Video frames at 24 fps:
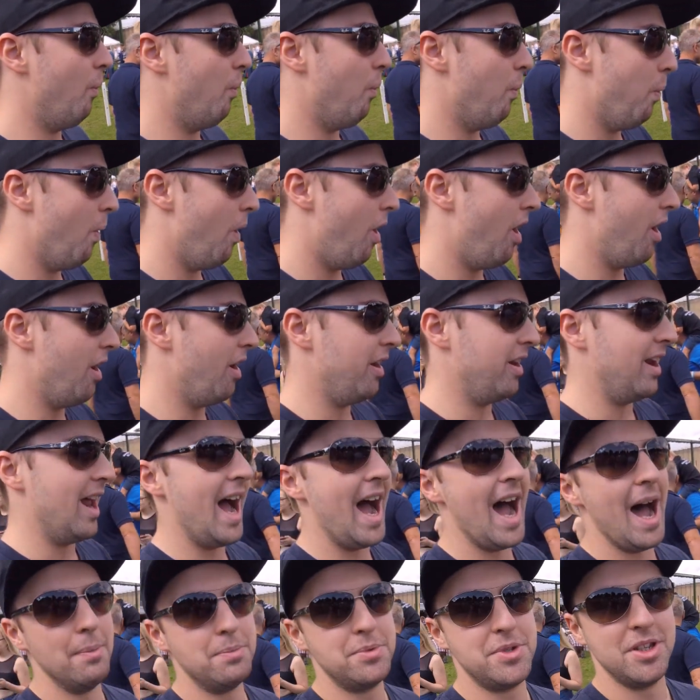What an
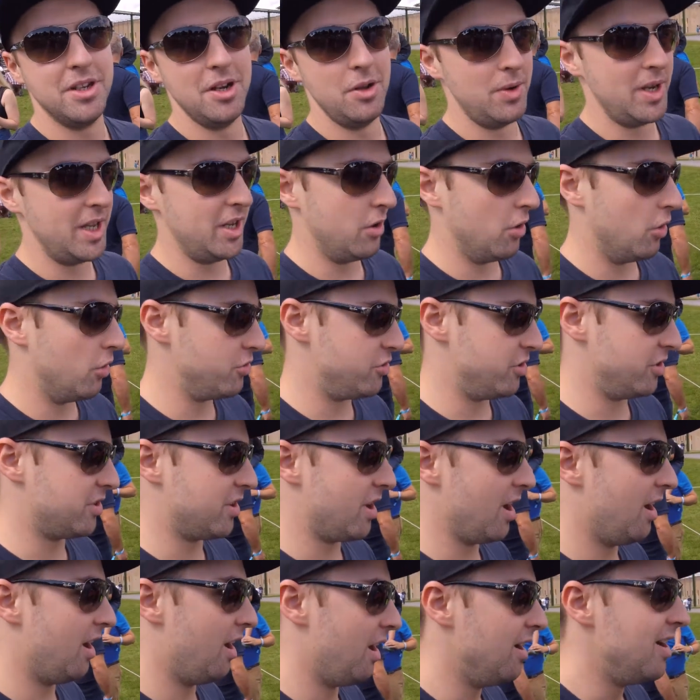absolutely gorgeous
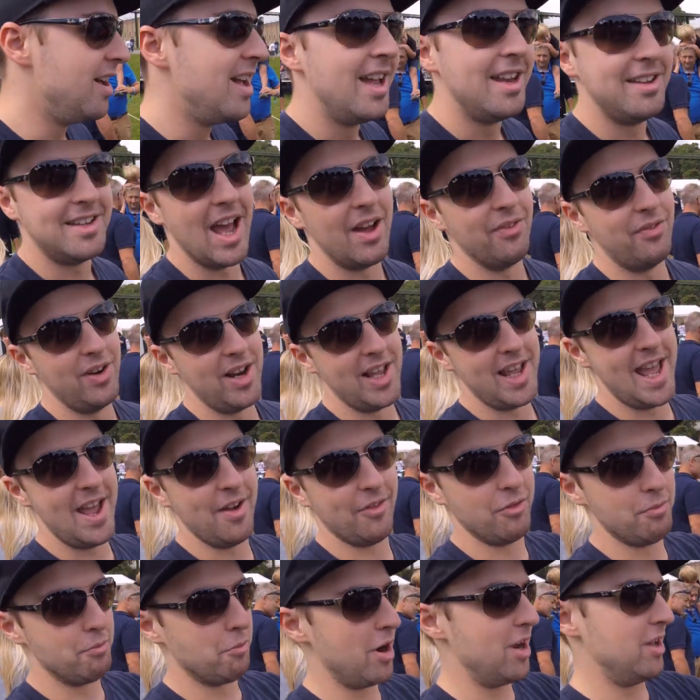car. Definitely here
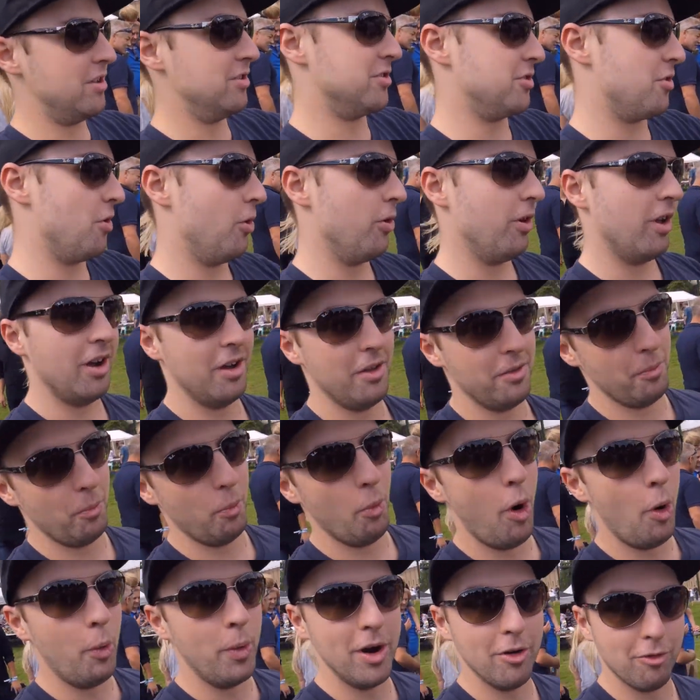from Britain's Corner,
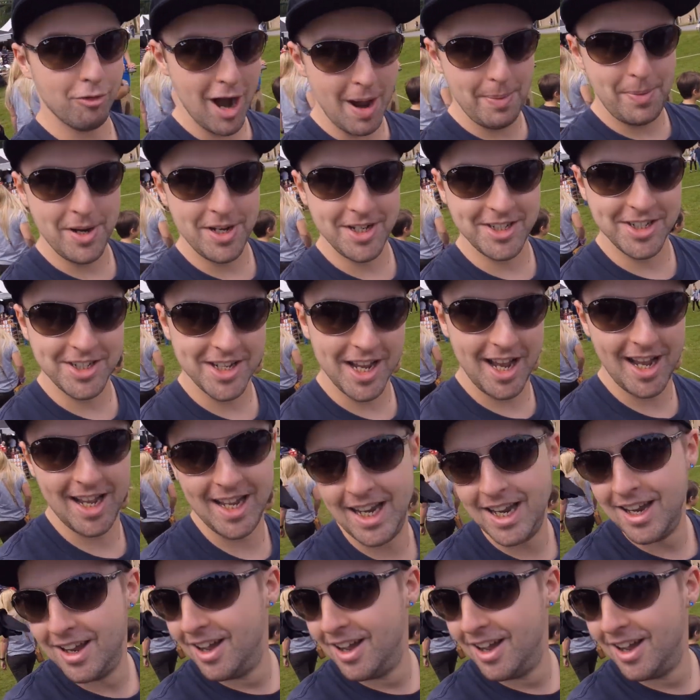what we're repping today.